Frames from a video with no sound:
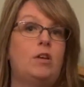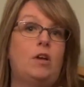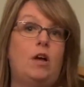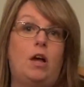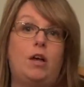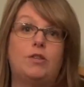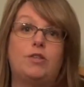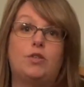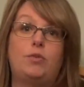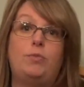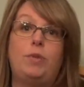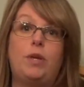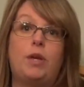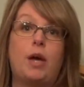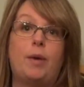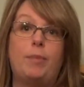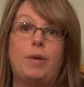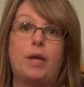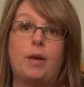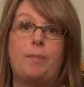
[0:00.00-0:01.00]
Also,
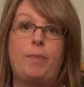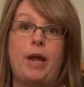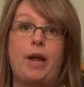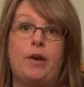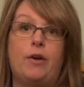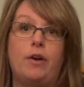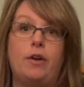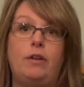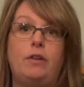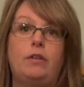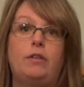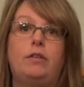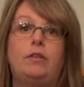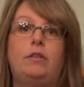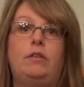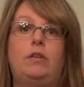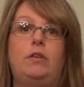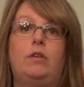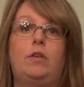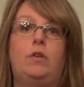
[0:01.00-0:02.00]
becoming a parent
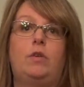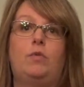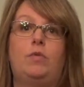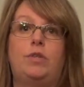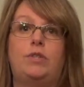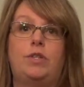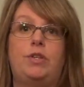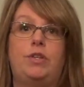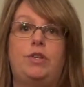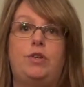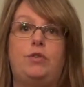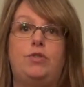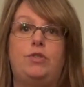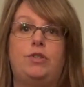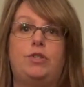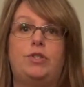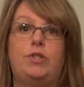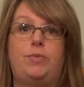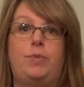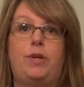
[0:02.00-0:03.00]
was a huge
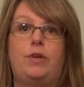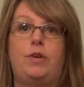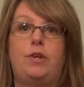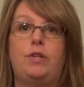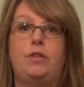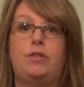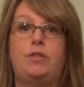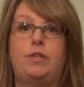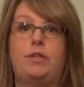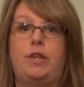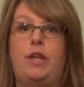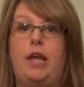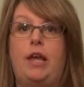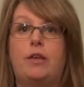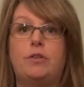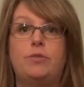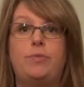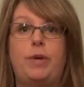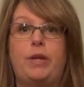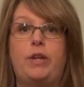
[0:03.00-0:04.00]
experience and
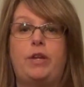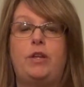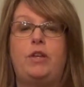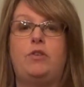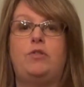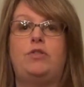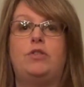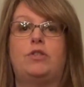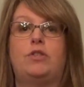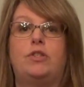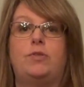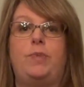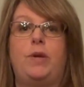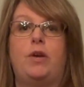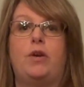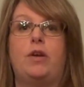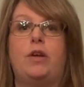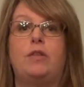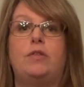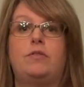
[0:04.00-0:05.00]
has been a huge
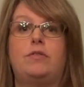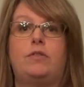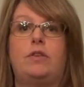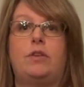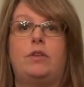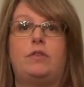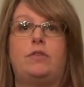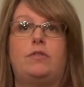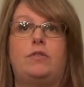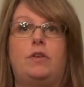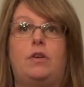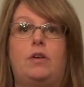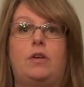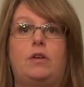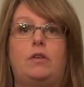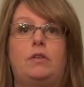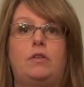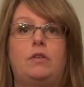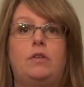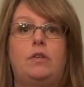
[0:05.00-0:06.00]
experience. It
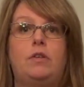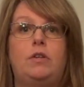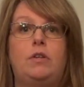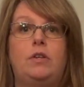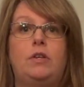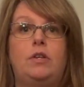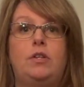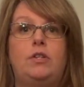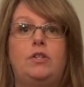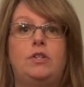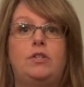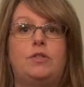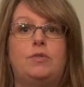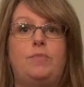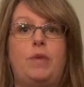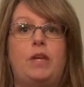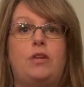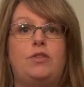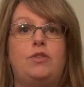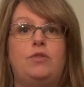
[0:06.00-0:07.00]
just
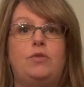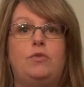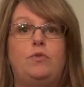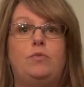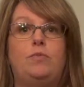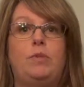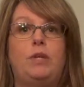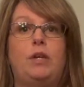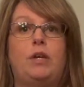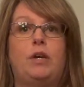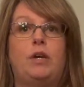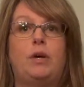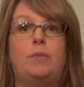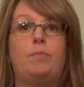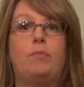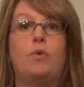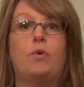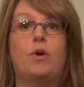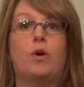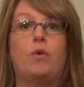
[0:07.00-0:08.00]
makes you become
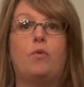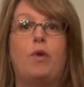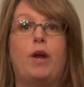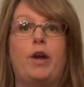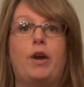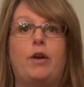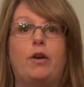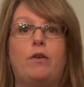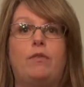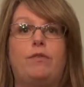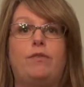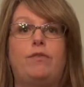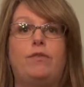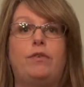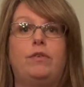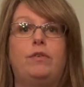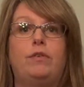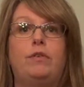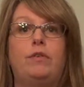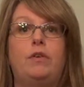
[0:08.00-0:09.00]
more aware of
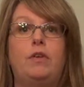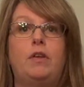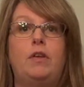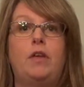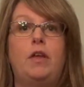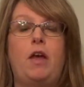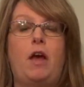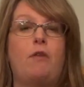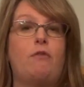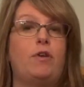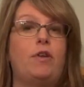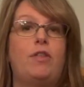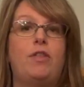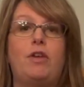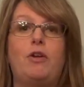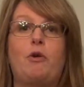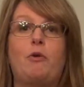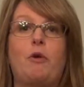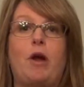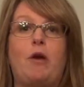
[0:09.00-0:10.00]

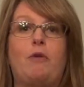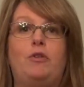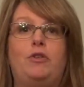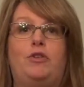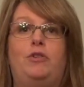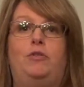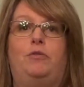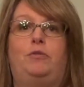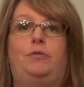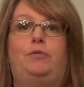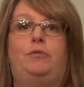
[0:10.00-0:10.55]
everything around you.